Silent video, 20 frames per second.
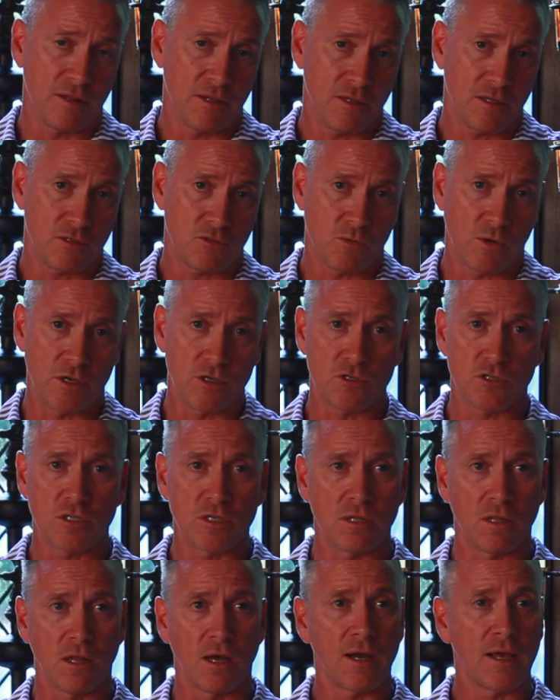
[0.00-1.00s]
And I think that's why
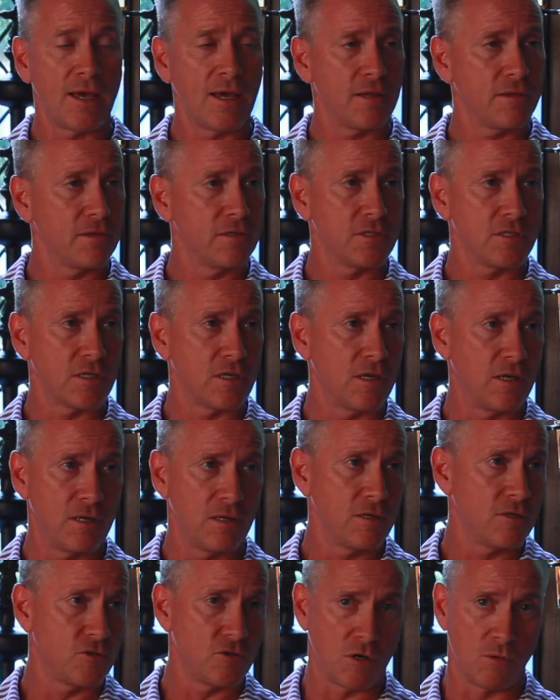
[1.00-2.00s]
you see a lot of athletes that
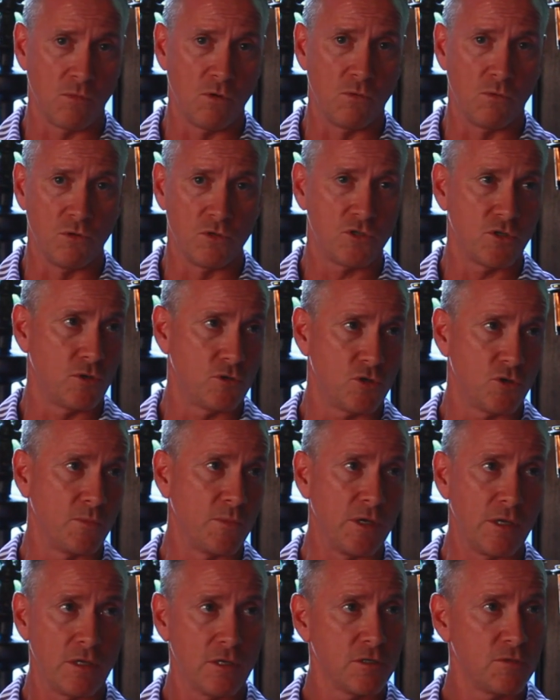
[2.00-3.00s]
get into trouble with
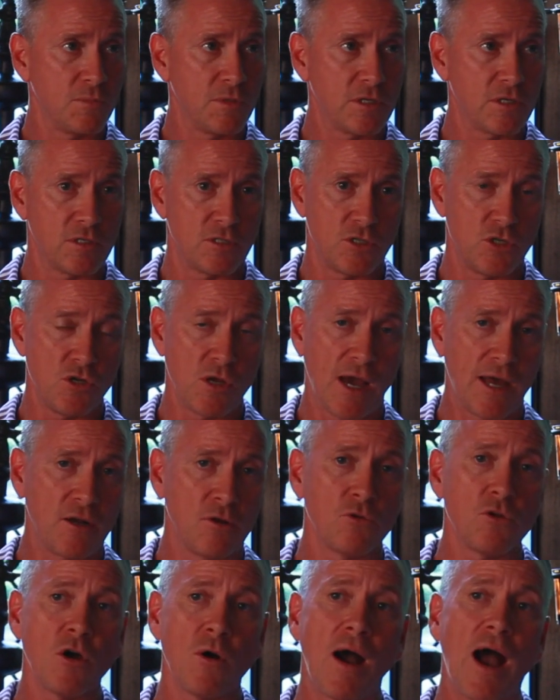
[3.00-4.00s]
social media is because
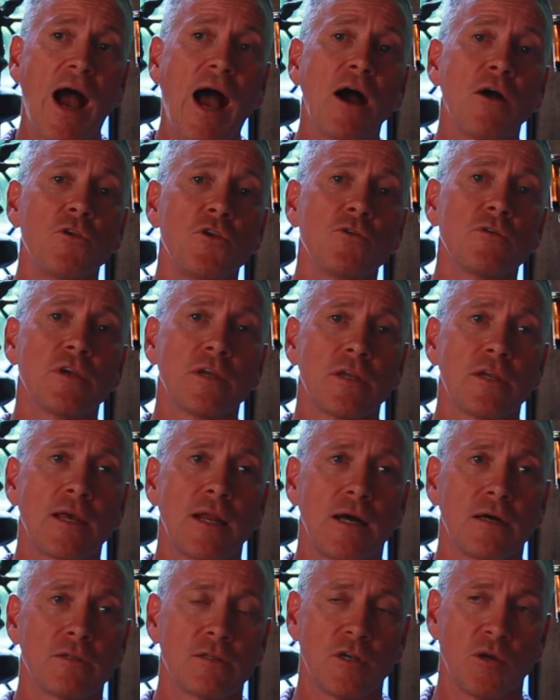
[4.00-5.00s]
I don't know how you
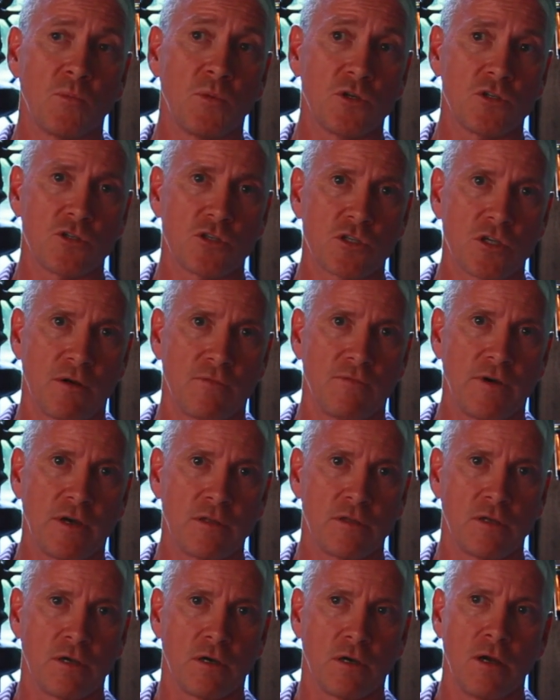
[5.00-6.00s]
can get out there, put
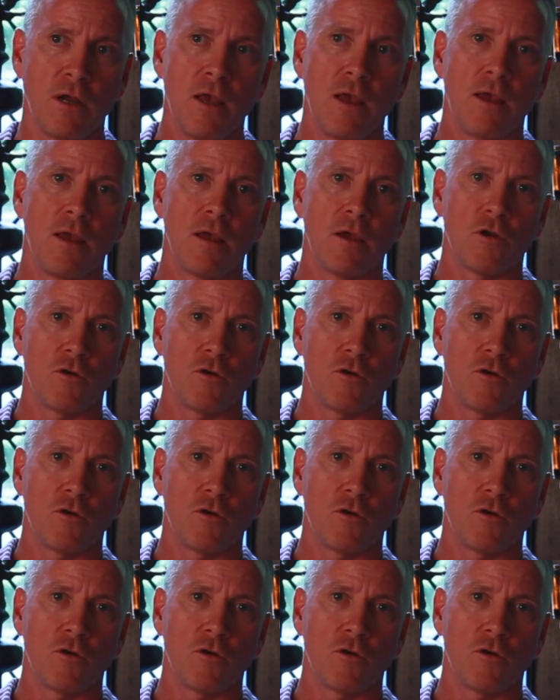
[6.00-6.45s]
yourself out there,